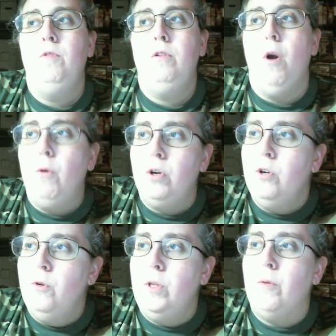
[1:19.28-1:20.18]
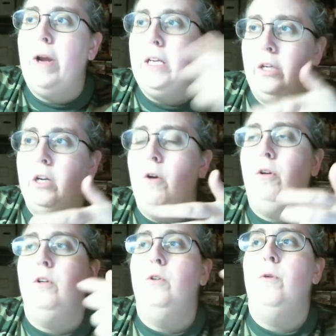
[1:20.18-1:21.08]
Goku and the regular
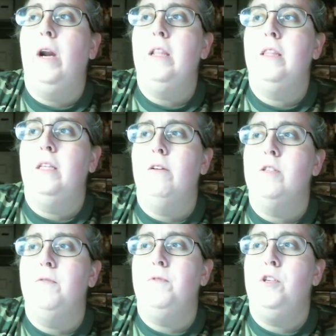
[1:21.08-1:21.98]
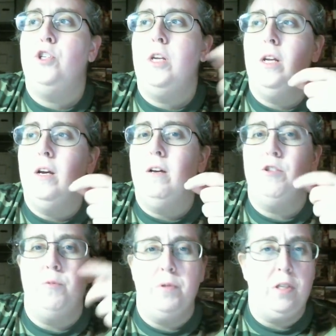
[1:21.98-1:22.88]
Goku, and I think there's a Vegeta, a
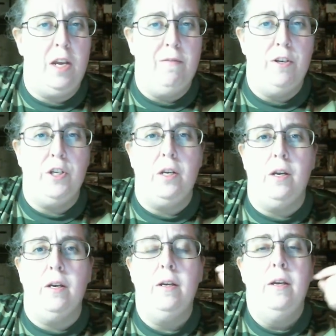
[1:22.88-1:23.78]
Super Saiyan Vegeta,